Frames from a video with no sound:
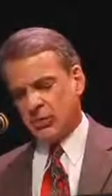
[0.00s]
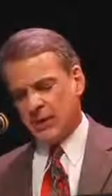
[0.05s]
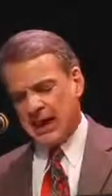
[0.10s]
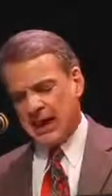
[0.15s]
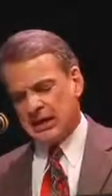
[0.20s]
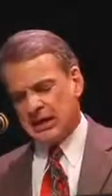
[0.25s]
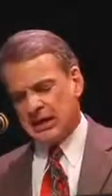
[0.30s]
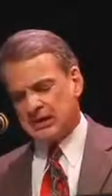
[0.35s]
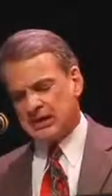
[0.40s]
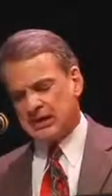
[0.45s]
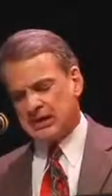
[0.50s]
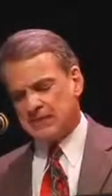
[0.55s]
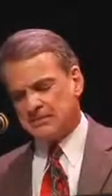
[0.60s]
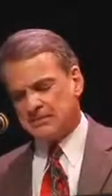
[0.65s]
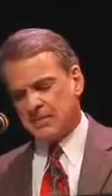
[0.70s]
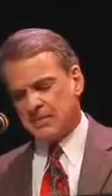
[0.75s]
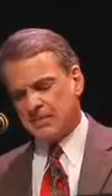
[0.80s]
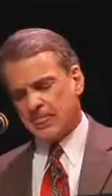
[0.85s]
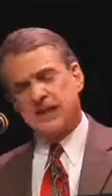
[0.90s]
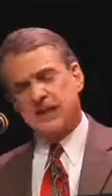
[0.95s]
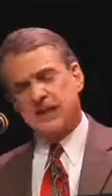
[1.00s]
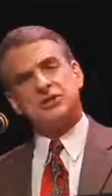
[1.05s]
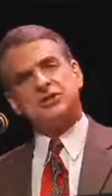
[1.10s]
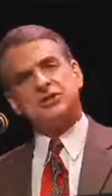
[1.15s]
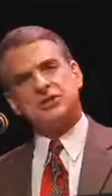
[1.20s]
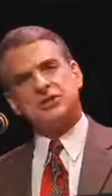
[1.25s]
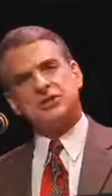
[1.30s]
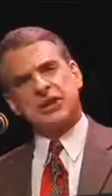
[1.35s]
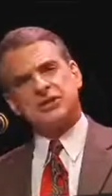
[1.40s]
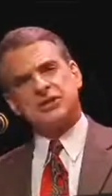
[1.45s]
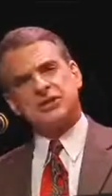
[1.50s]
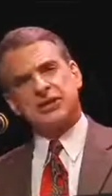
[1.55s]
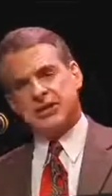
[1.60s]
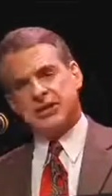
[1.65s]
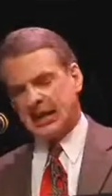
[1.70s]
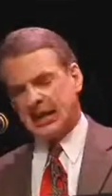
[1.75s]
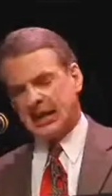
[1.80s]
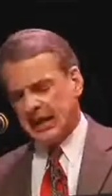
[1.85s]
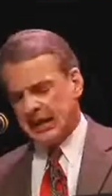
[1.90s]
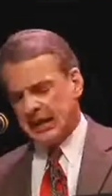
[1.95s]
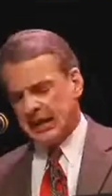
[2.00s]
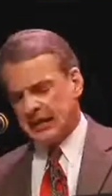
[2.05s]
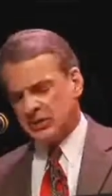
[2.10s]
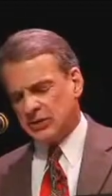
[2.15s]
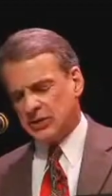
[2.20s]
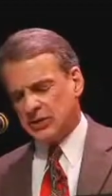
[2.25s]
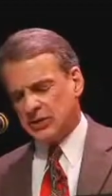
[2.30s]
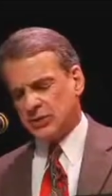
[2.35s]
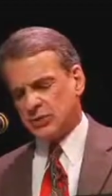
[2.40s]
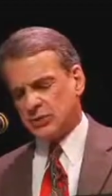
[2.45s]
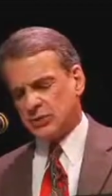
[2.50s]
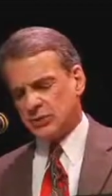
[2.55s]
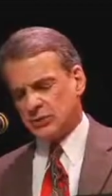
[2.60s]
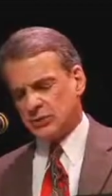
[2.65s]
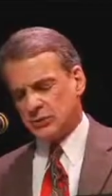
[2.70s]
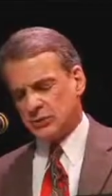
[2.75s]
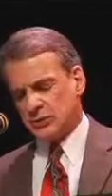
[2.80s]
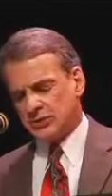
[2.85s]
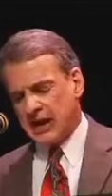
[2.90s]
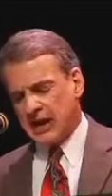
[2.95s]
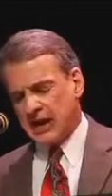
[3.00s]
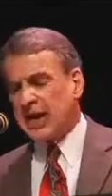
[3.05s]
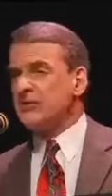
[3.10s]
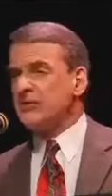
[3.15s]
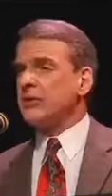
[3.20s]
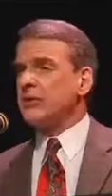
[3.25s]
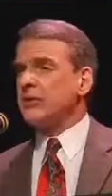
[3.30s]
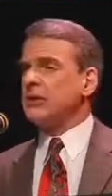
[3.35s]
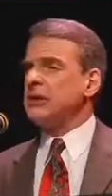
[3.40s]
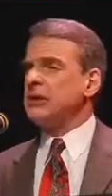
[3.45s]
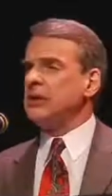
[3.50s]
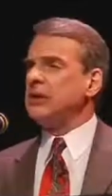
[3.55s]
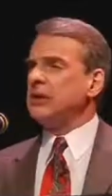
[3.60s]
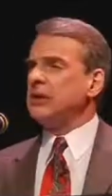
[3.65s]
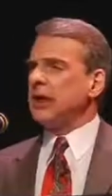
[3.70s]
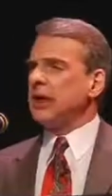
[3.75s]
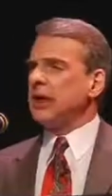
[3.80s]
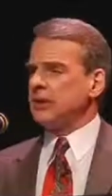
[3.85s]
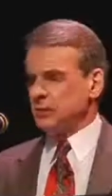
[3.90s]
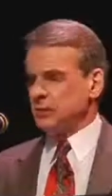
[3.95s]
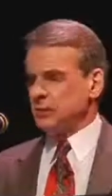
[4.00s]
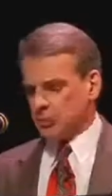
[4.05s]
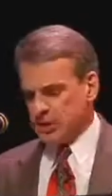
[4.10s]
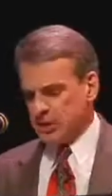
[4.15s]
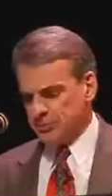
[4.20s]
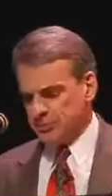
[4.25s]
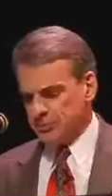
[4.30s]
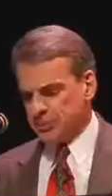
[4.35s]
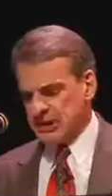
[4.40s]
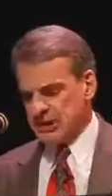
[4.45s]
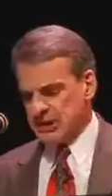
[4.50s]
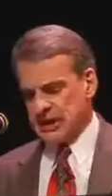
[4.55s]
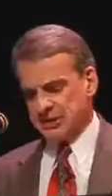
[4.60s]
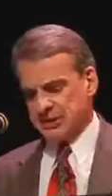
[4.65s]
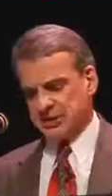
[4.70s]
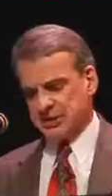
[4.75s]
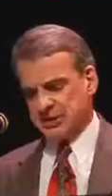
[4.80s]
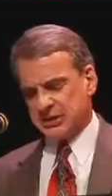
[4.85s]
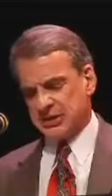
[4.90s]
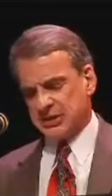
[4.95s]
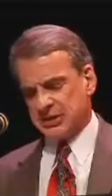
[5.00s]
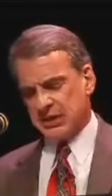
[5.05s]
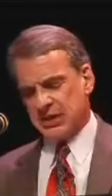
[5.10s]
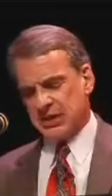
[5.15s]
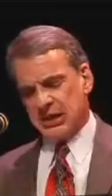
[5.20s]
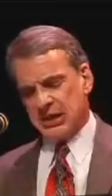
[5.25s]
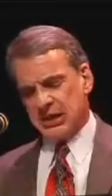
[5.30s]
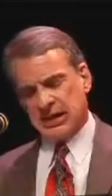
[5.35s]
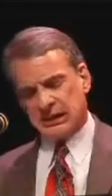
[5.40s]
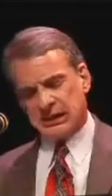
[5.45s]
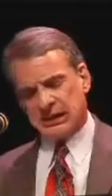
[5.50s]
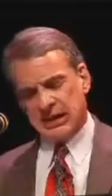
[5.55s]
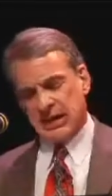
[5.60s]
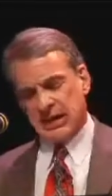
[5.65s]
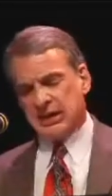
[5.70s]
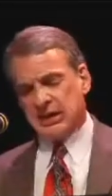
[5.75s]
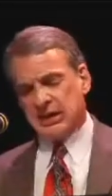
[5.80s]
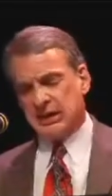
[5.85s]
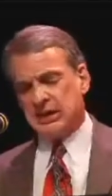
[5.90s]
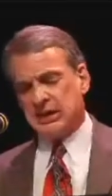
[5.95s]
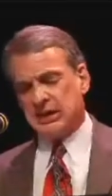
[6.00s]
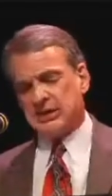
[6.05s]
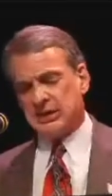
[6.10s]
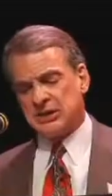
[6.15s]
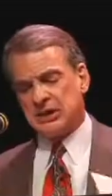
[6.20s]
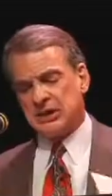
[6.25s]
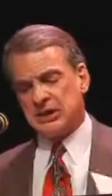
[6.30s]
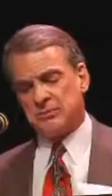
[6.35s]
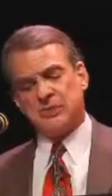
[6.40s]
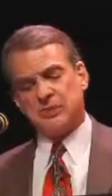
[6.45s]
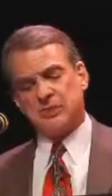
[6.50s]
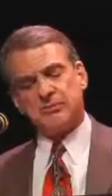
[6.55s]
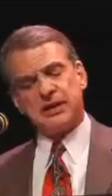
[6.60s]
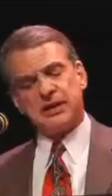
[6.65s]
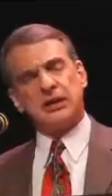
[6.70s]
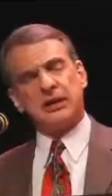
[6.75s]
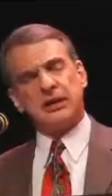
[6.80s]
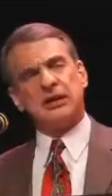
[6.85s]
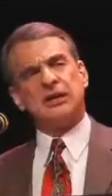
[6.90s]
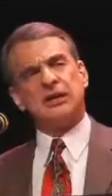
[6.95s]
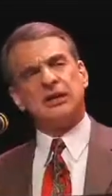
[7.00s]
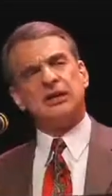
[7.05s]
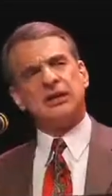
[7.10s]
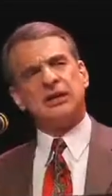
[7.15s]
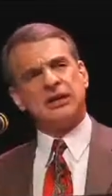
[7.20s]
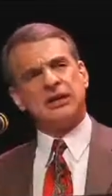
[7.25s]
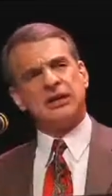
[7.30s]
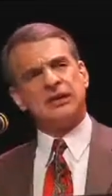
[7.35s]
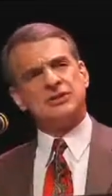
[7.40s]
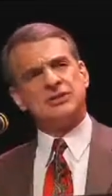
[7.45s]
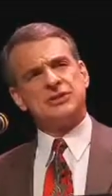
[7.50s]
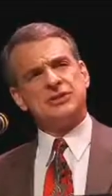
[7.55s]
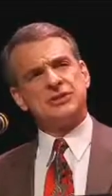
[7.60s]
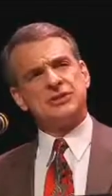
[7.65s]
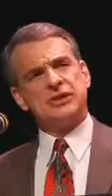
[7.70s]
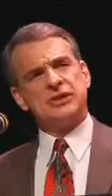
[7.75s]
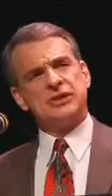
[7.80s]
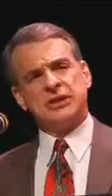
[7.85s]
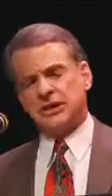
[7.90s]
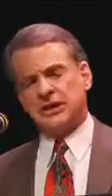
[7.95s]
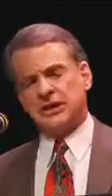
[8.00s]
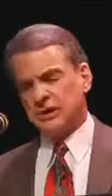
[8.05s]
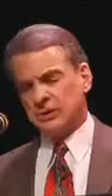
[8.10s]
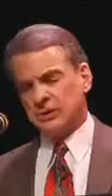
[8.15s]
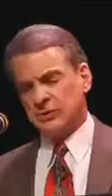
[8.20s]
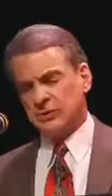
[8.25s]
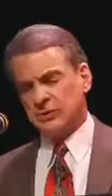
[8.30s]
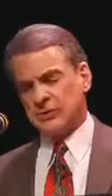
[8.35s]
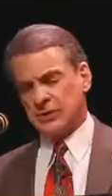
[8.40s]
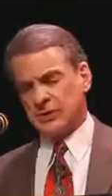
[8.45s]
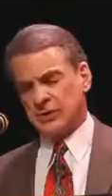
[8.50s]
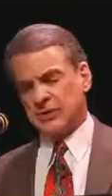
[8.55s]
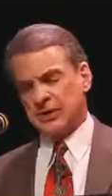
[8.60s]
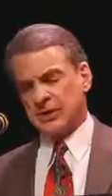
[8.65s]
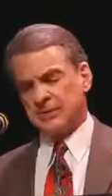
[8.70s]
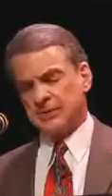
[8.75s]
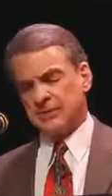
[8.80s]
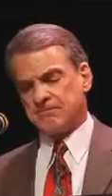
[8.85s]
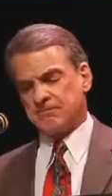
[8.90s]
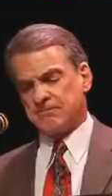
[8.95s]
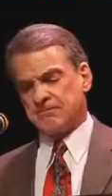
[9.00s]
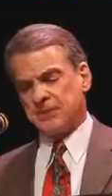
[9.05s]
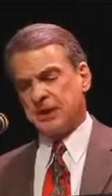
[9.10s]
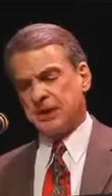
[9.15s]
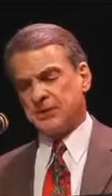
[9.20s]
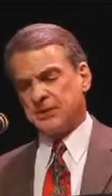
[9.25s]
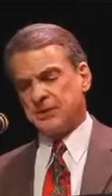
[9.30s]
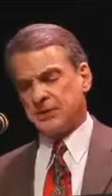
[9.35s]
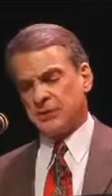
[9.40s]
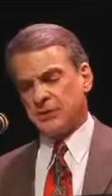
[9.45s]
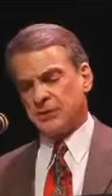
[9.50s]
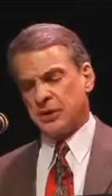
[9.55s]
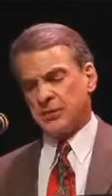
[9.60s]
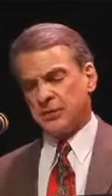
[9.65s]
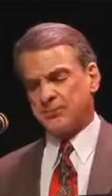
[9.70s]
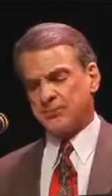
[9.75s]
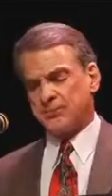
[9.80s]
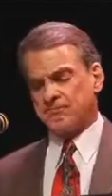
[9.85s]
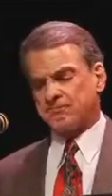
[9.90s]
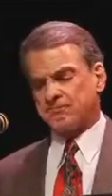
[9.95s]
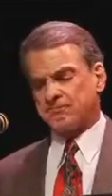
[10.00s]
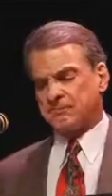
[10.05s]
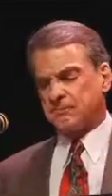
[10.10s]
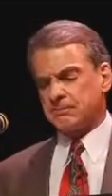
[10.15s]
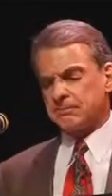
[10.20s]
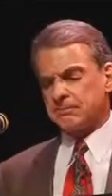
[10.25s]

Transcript: Morality is just an aid to survival and reproduction, and any deeper meaning is illusory. End quote.